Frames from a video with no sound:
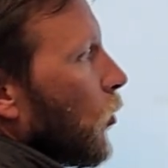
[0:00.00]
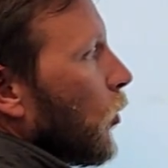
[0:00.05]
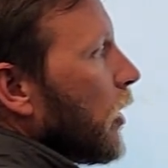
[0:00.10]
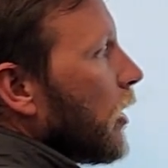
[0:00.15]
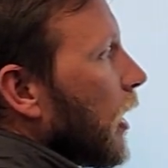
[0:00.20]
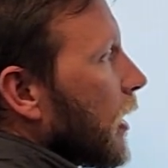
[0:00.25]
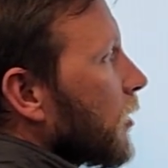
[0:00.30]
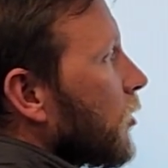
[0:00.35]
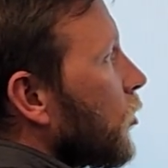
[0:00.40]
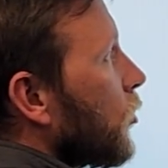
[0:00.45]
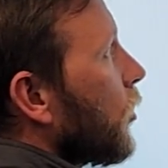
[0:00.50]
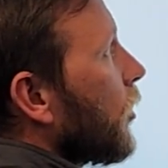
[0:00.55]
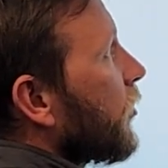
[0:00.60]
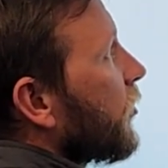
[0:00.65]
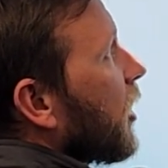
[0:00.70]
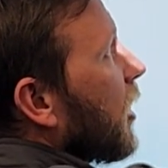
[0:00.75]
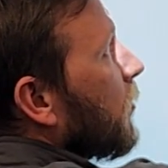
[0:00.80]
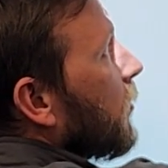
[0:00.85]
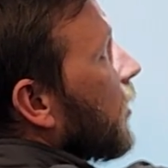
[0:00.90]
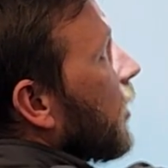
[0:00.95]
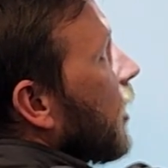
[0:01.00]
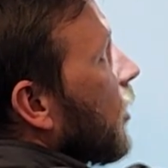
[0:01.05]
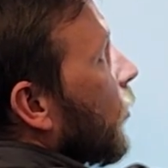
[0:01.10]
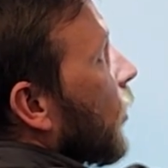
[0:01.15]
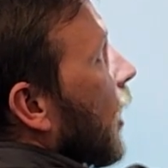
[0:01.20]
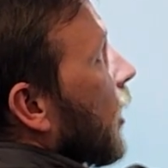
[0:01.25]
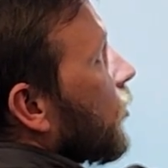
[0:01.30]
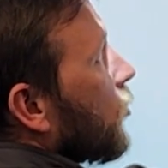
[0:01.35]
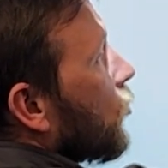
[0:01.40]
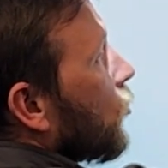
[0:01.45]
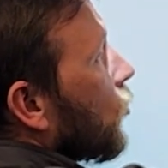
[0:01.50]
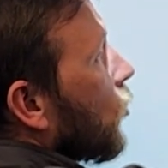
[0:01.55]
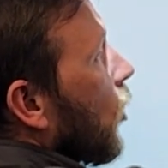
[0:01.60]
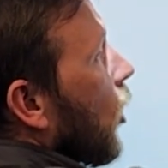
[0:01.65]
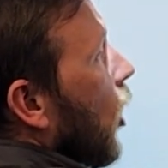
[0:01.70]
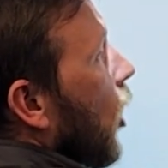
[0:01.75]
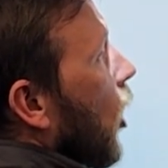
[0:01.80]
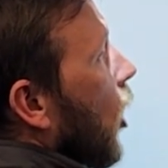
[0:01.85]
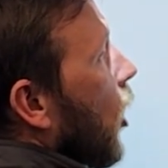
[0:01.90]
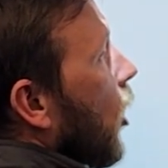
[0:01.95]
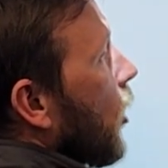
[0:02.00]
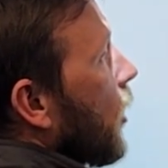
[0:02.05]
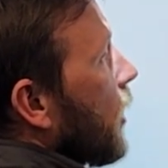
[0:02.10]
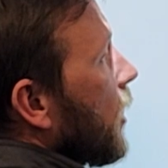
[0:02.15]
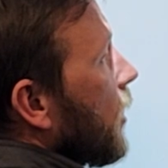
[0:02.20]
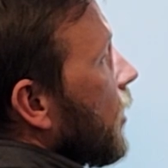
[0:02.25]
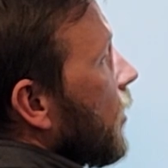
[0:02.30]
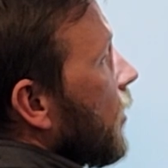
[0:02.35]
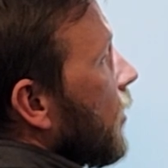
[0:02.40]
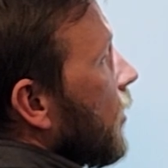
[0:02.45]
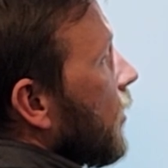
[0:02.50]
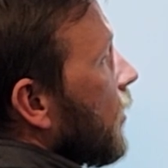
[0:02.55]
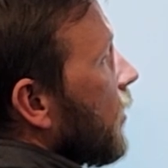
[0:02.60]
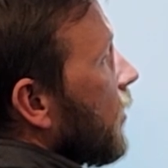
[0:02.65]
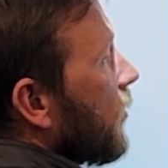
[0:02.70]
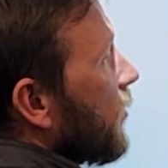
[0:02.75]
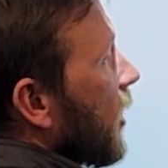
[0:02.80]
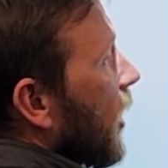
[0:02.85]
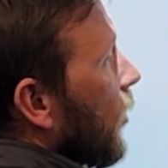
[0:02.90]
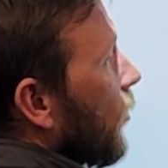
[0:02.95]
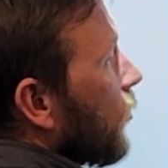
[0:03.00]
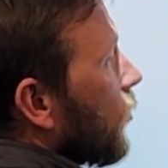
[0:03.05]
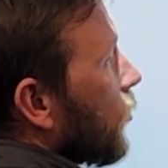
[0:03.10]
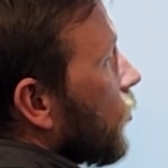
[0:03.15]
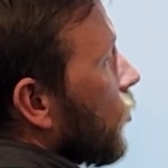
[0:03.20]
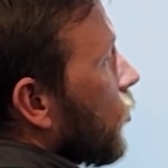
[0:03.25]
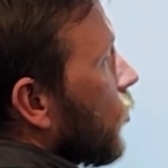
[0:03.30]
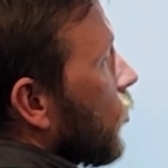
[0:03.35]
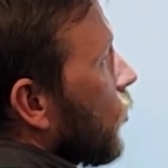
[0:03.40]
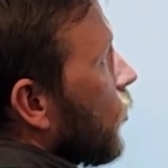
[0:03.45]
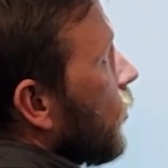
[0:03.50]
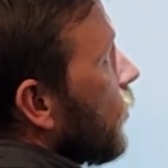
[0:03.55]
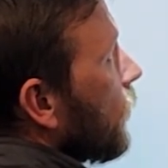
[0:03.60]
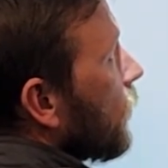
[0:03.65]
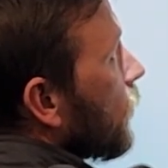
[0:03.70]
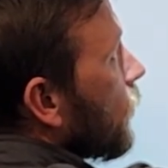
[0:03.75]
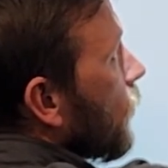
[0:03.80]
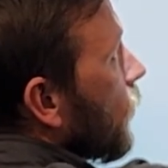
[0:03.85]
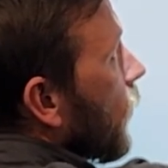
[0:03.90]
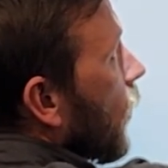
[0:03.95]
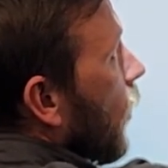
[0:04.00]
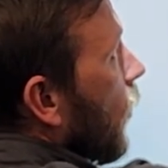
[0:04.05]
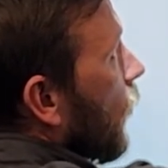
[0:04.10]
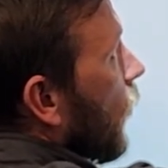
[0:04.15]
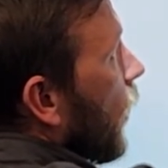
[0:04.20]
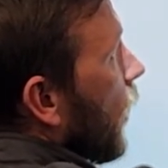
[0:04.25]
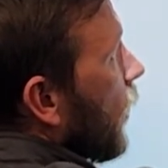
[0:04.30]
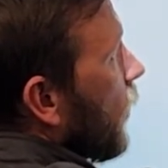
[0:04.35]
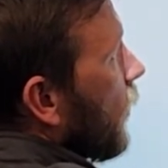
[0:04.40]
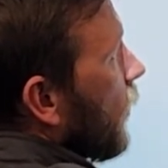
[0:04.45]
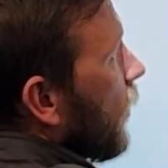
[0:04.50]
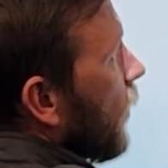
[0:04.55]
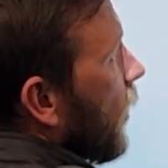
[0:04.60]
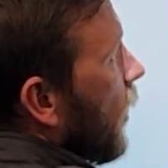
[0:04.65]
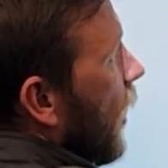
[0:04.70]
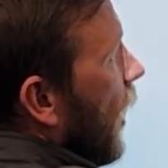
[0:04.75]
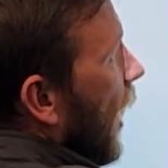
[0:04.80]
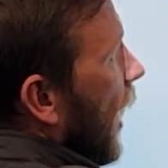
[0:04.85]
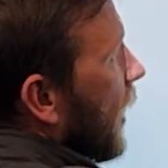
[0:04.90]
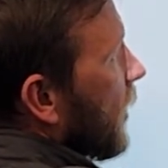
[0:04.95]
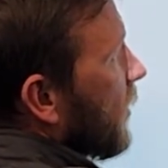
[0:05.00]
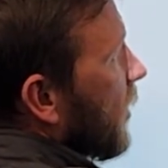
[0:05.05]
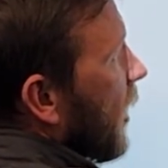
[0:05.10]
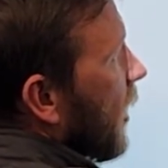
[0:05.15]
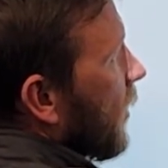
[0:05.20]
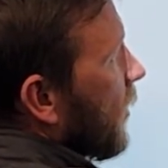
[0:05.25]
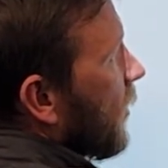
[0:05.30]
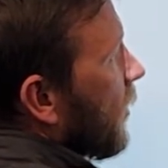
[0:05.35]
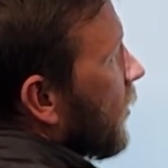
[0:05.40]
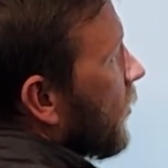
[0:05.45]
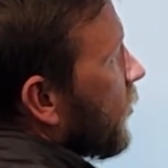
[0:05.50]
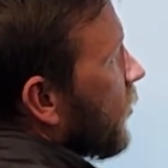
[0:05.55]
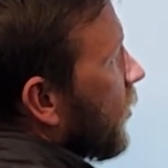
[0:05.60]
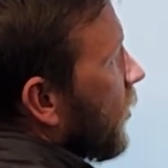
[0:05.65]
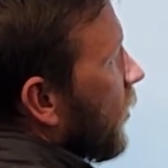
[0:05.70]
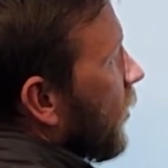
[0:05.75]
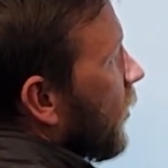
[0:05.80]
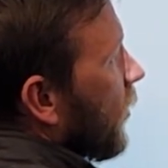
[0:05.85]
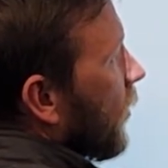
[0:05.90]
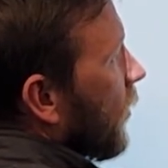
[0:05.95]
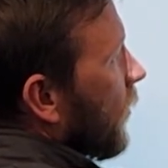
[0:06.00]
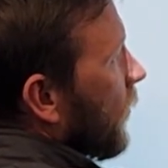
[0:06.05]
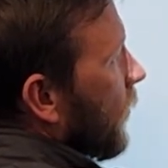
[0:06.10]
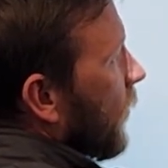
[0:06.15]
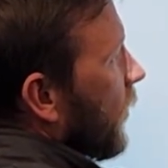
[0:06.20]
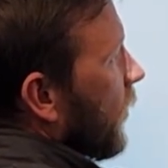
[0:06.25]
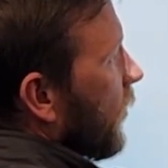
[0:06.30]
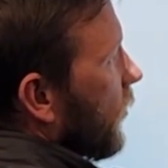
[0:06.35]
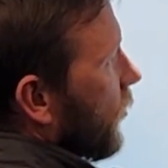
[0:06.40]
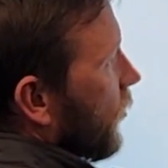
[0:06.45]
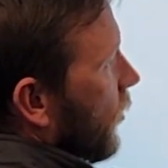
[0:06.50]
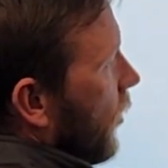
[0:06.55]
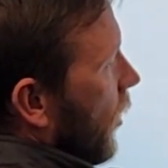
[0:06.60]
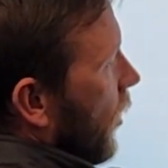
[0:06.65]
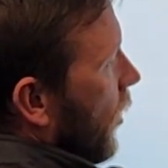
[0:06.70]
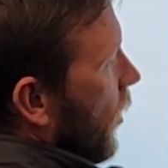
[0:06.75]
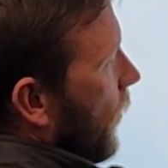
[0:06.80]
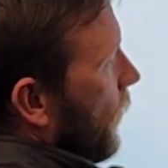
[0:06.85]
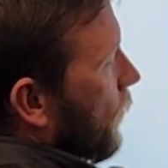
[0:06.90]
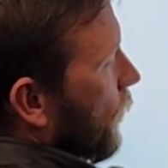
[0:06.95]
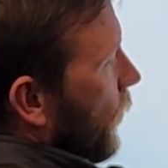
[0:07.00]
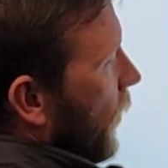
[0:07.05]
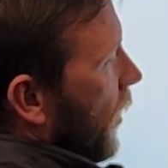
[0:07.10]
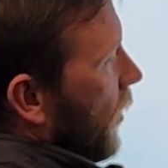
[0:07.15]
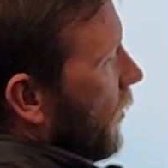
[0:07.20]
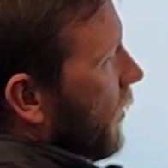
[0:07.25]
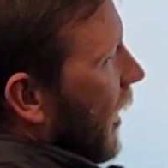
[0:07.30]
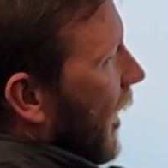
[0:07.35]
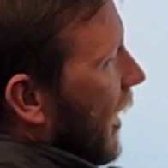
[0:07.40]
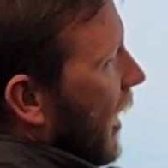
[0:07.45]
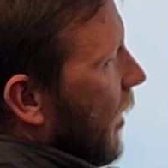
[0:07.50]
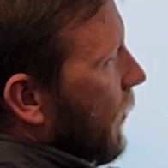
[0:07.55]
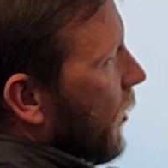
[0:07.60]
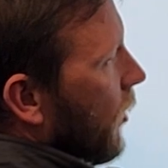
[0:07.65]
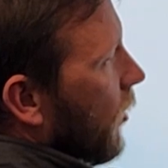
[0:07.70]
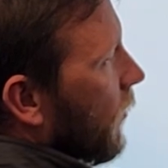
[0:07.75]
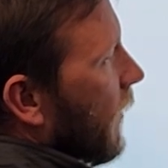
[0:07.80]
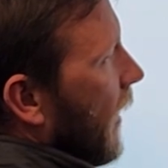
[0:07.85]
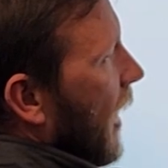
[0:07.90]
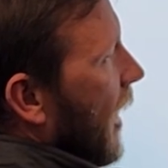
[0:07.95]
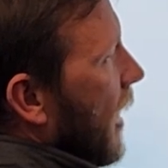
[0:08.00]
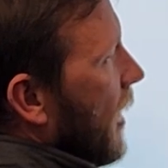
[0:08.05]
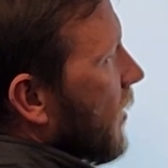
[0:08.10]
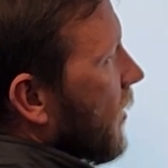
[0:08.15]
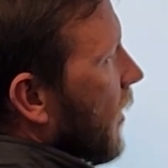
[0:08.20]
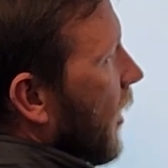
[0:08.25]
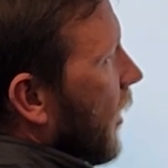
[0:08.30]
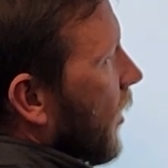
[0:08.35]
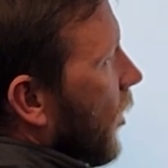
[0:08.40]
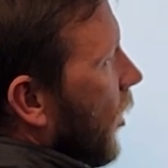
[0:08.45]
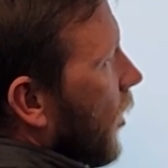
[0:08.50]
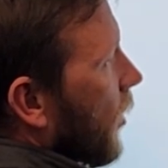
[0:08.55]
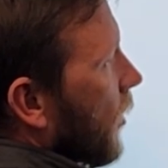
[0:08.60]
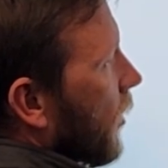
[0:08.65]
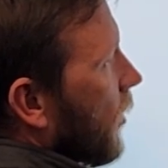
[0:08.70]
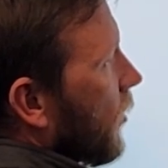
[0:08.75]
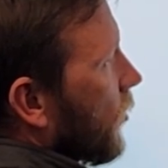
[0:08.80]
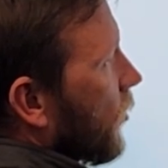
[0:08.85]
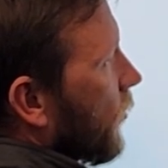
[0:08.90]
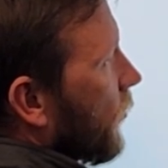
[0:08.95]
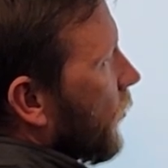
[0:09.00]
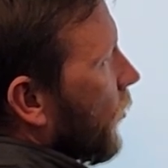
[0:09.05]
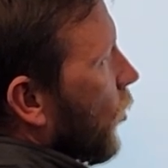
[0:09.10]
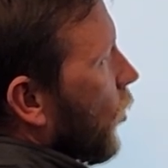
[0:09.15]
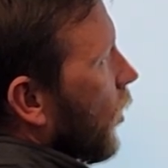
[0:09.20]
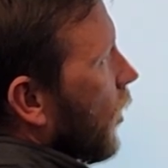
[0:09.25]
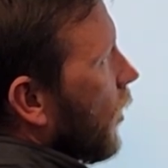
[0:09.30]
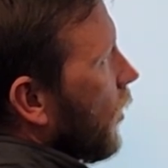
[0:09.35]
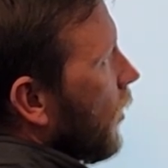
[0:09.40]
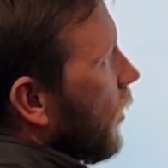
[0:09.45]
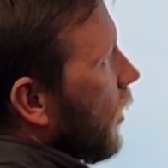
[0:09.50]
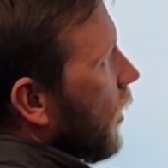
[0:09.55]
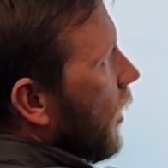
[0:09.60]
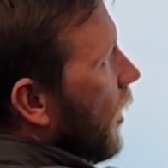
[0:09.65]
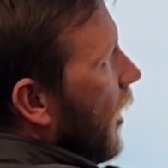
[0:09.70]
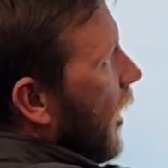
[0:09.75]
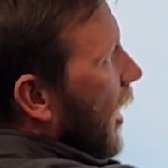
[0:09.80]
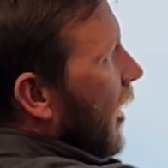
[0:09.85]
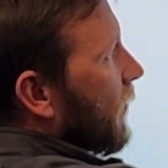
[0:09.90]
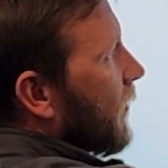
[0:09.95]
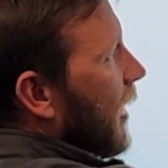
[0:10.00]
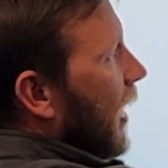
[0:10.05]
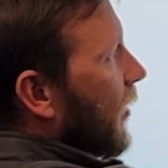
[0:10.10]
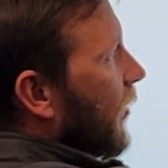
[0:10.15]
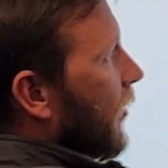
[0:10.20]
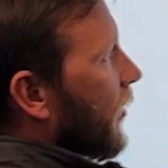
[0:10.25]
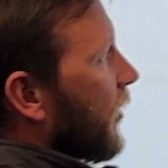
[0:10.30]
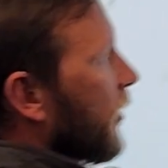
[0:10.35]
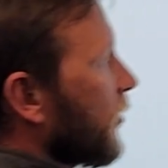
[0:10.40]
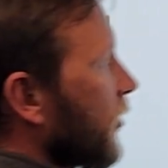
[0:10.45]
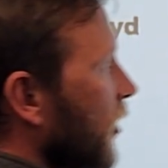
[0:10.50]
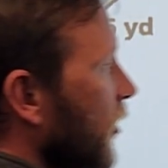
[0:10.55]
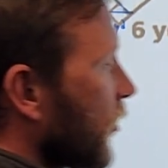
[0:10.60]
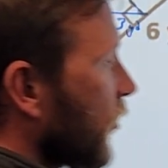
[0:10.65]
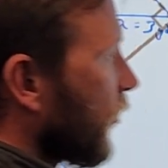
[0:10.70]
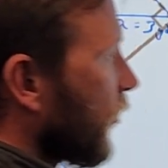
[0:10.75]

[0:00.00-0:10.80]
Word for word: we'd like to do the same thing. When I draw in this altitude, all right, I take this this um, diameter of eight and I cut it into four. I've got this is